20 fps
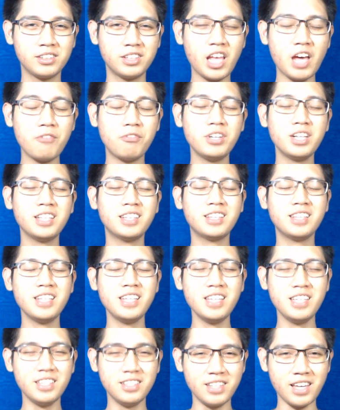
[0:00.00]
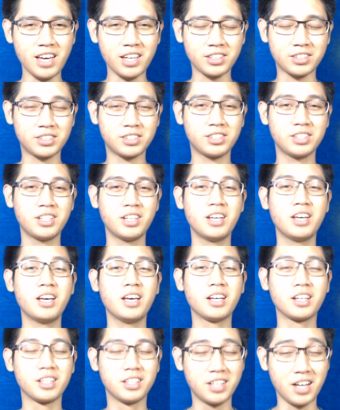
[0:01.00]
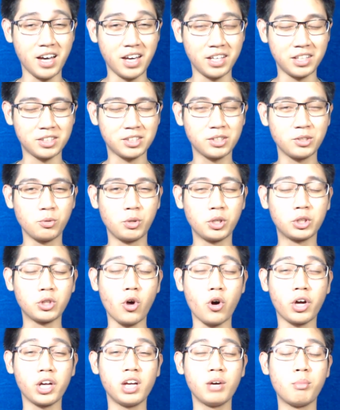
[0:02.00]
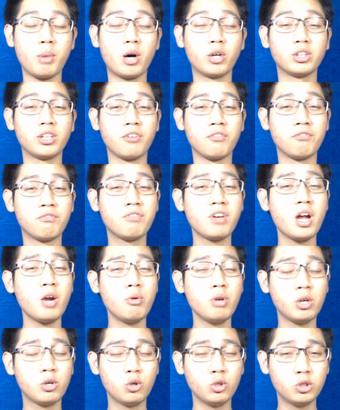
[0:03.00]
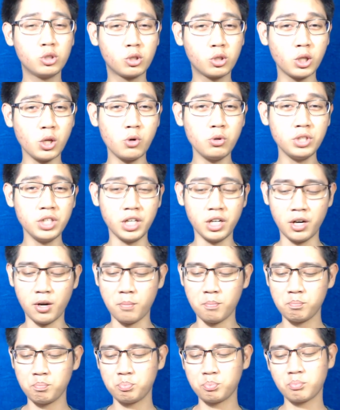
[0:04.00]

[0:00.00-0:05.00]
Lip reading: Definitely yes. Guys, we're talking about a very good clone here.